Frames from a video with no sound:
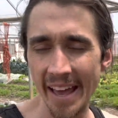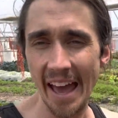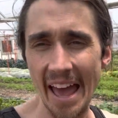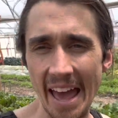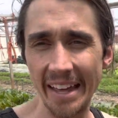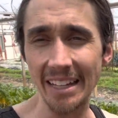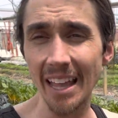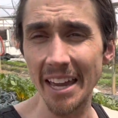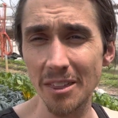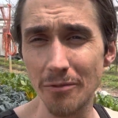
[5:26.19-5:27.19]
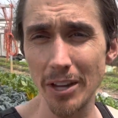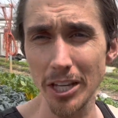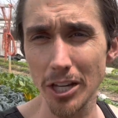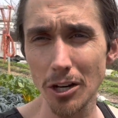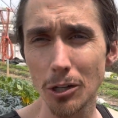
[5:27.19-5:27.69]
And like the
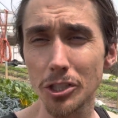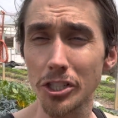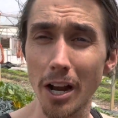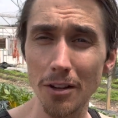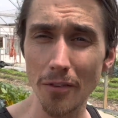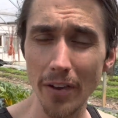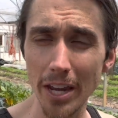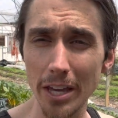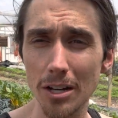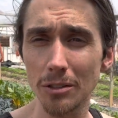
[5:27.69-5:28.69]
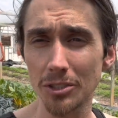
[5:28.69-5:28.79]
video, share the video,